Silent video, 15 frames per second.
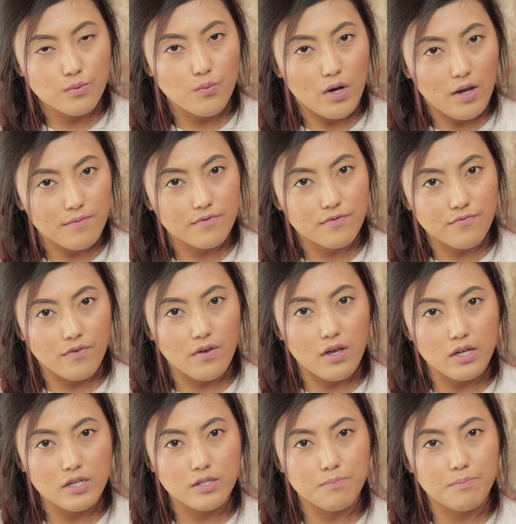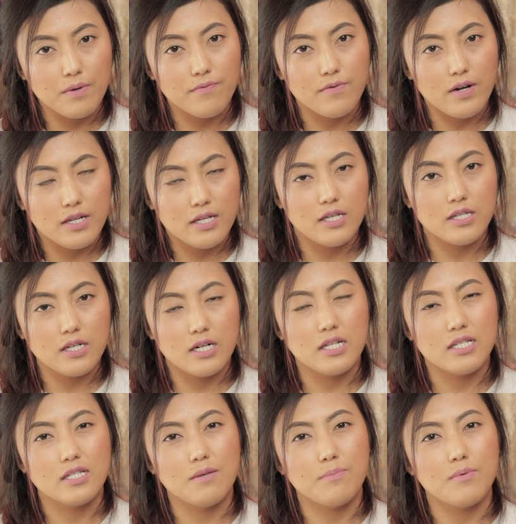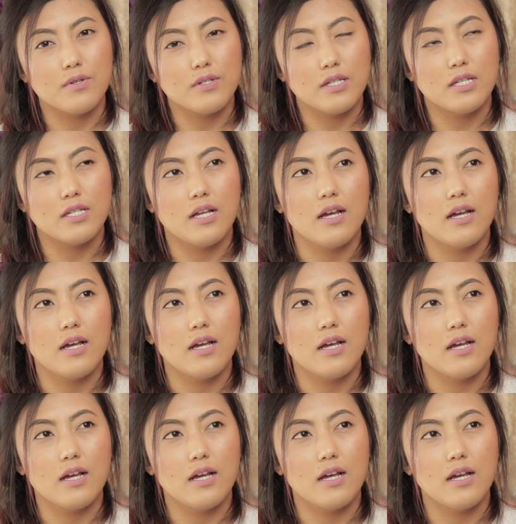wipes first before any other cleansing process,